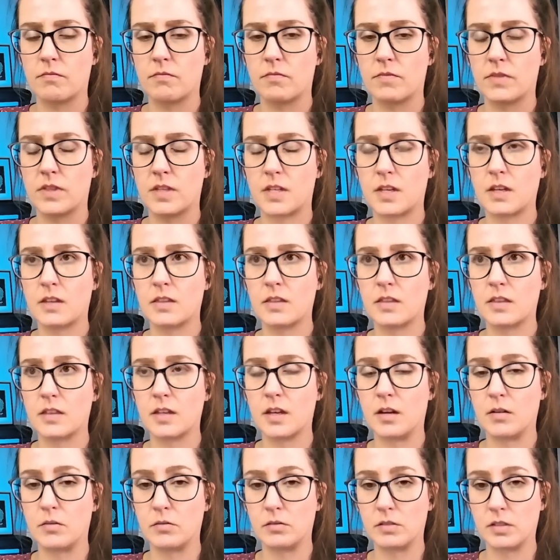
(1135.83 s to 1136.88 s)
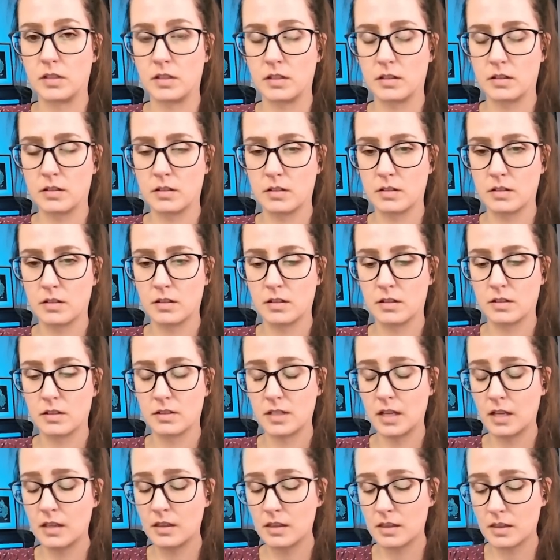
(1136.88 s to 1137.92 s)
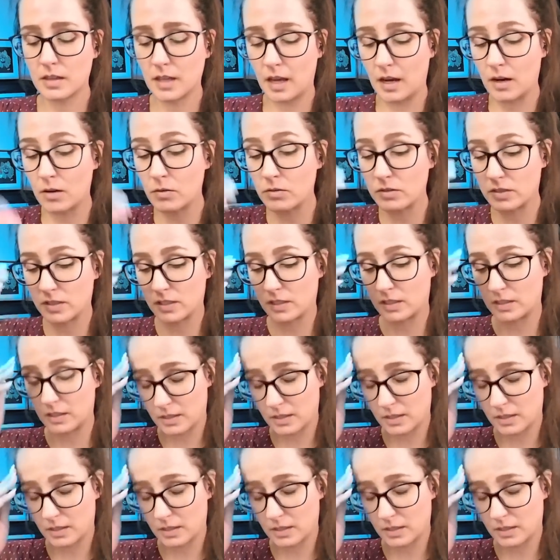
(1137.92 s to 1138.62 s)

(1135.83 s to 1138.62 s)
Ten thousand. Ten thousand.